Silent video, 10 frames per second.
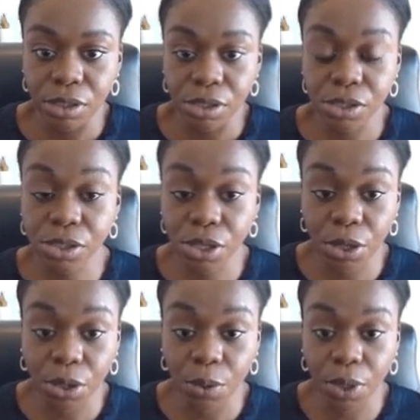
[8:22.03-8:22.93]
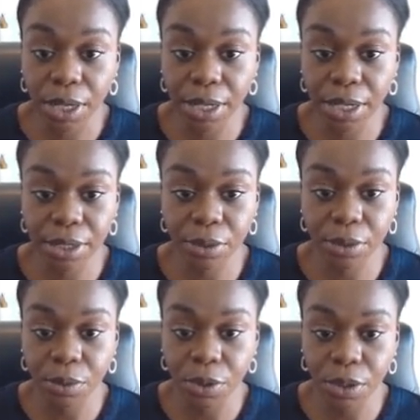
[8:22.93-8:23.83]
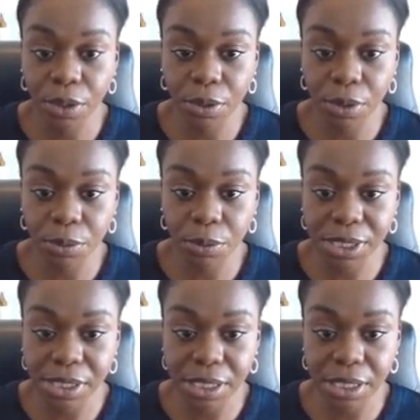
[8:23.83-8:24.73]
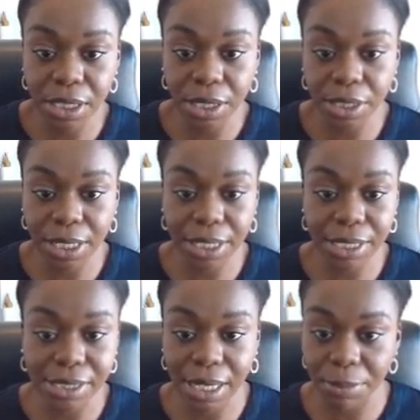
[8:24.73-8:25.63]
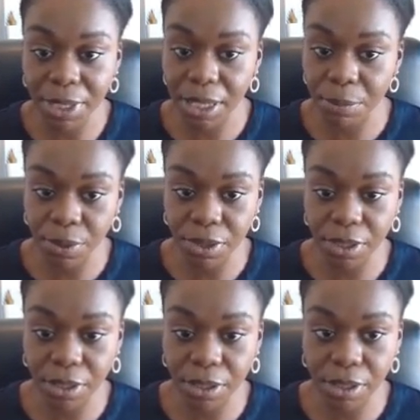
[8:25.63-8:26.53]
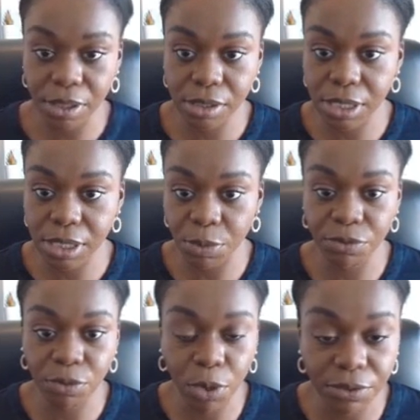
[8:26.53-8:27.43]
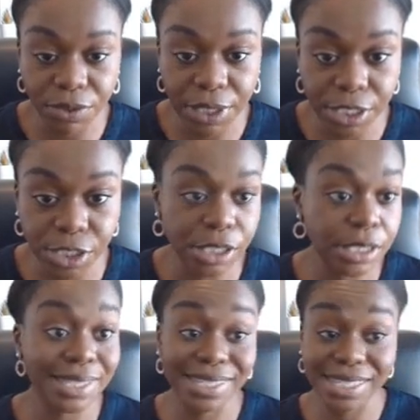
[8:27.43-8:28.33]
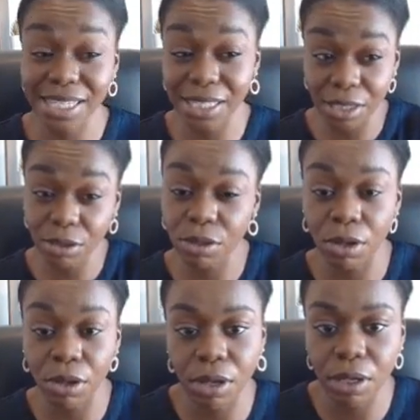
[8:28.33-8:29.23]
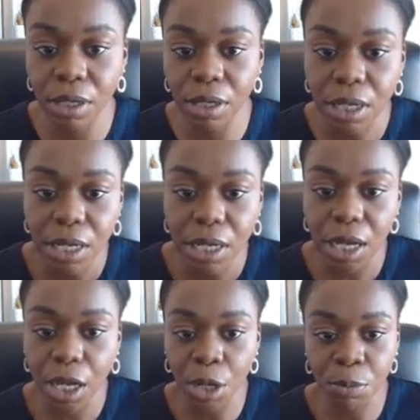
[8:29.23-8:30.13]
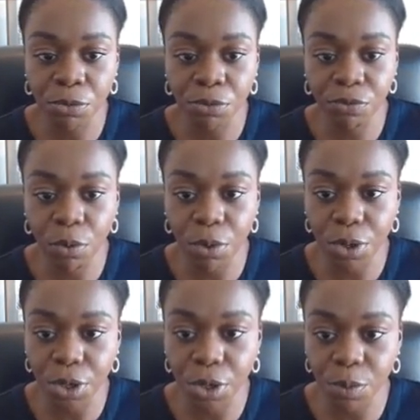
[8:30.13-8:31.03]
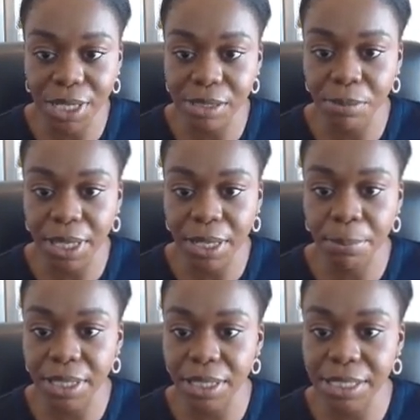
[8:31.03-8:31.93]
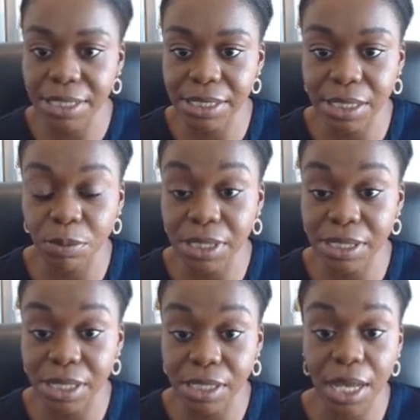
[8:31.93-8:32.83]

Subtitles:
So we see here that it's coming up with a summary of qualifications. This is a little long for your resume, but let's see what it says.